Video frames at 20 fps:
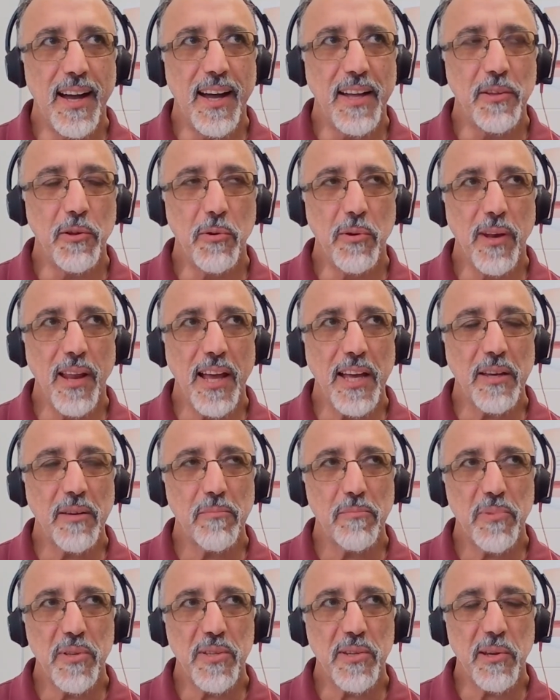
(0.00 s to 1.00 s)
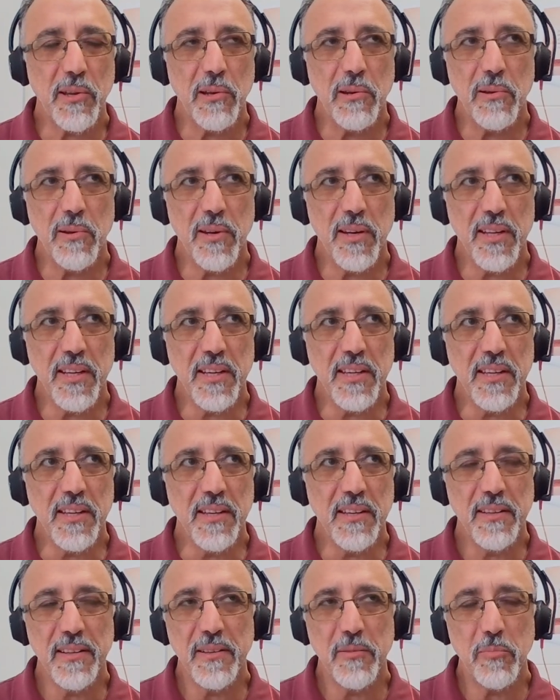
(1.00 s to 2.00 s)
I don't like particularly
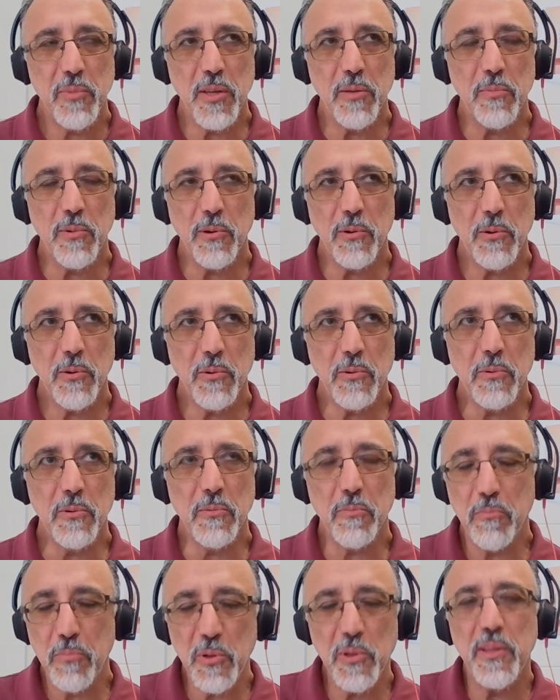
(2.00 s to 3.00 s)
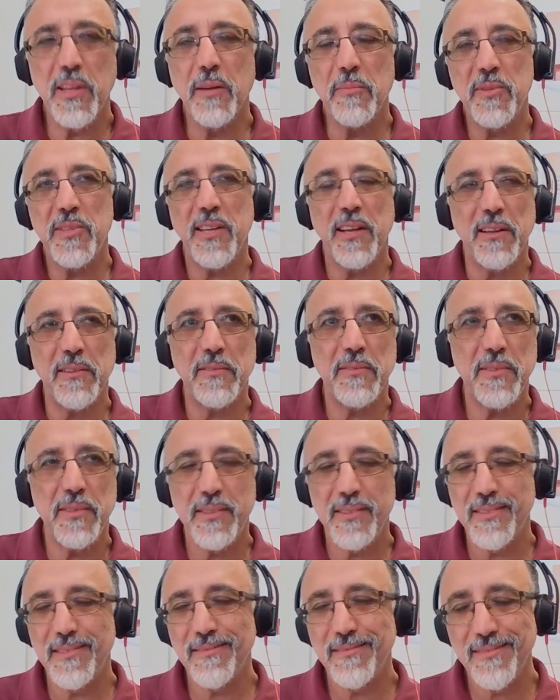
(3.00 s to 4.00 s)
people who put
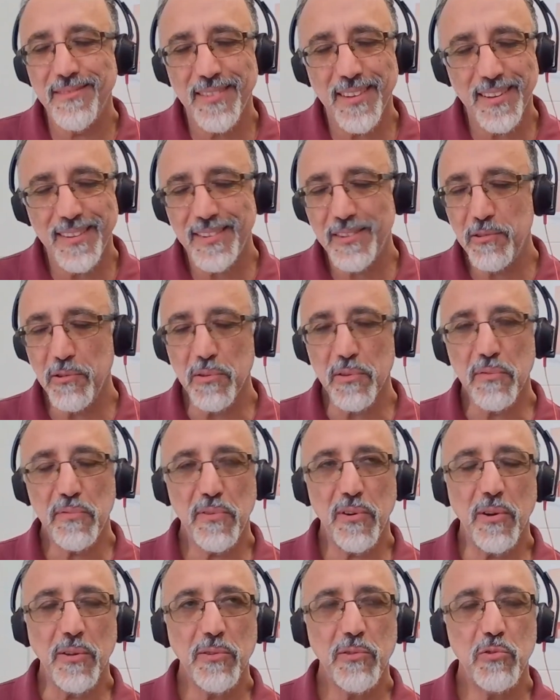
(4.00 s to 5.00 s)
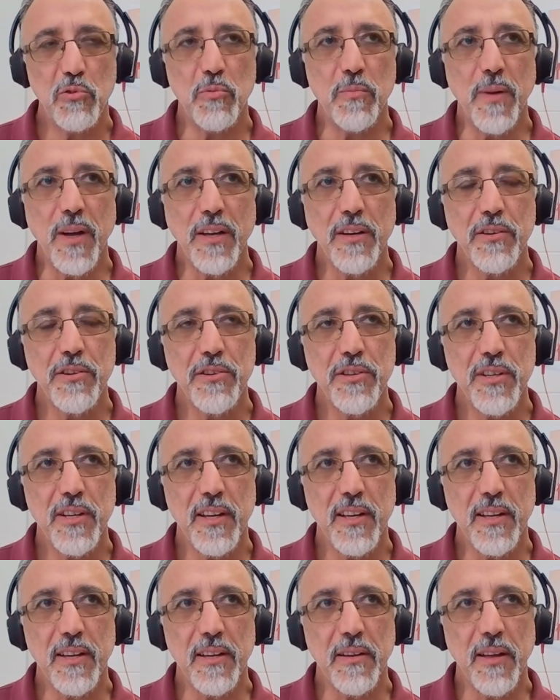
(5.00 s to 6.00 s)
themselves to the front too much.
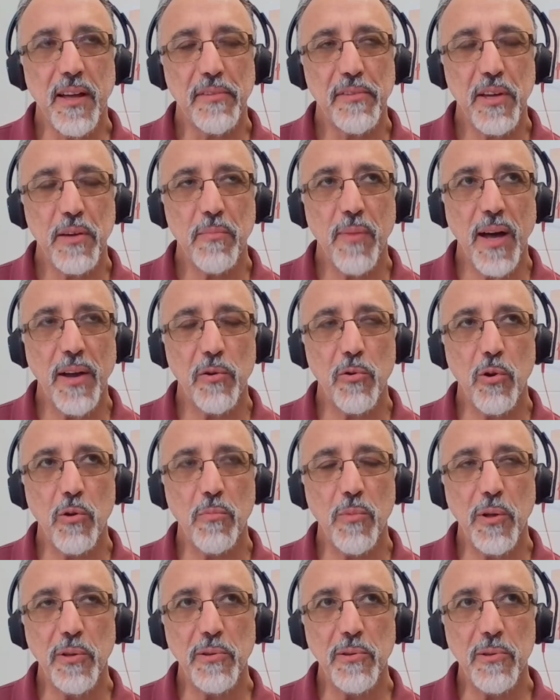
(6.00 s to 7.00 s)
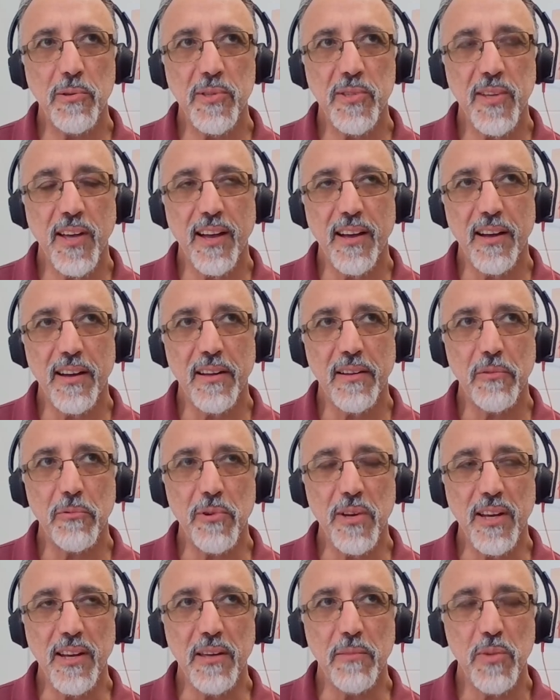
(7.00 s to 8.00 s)
I think my role models are
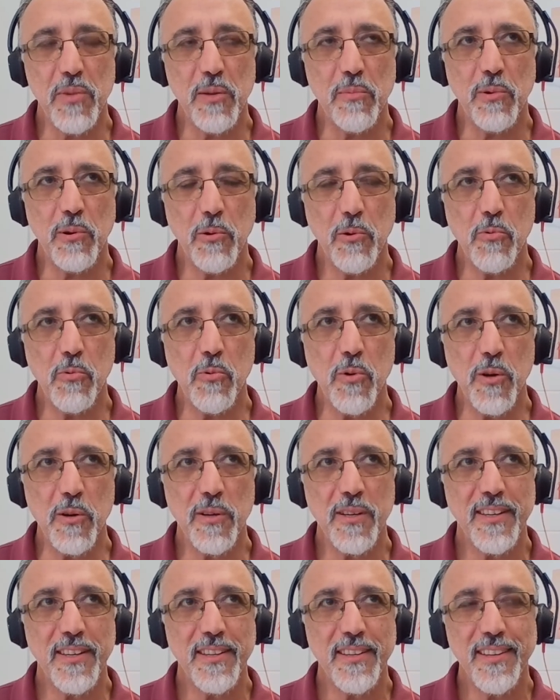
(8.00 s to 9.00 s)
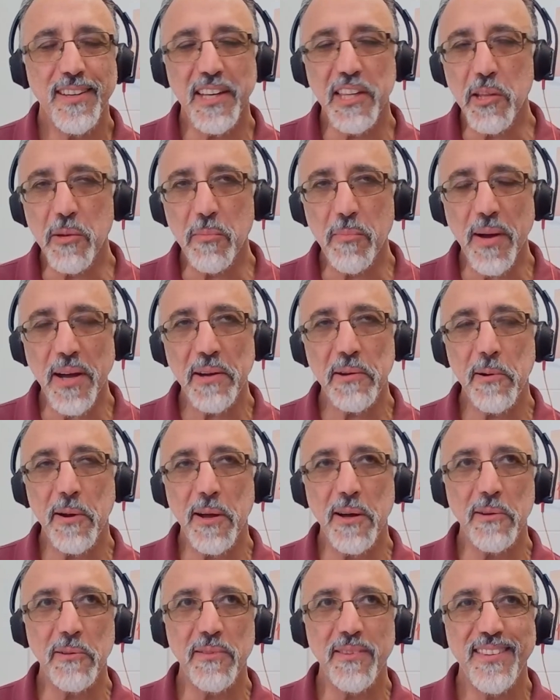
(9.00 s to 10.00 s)
really people who work in the
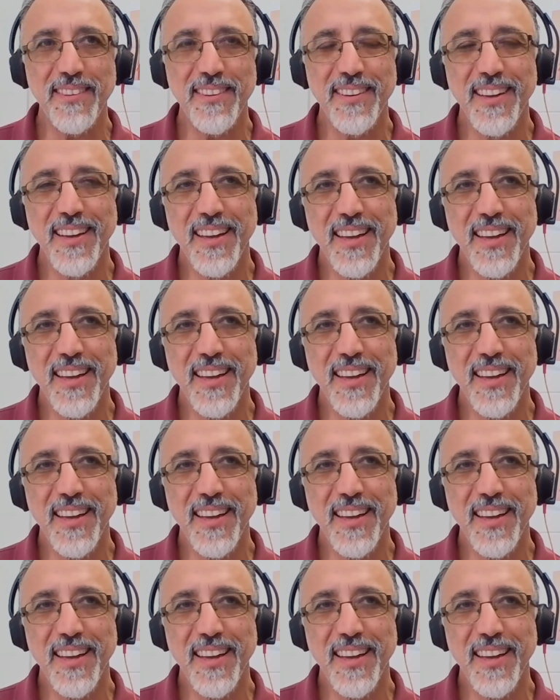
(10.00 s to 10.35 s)
background,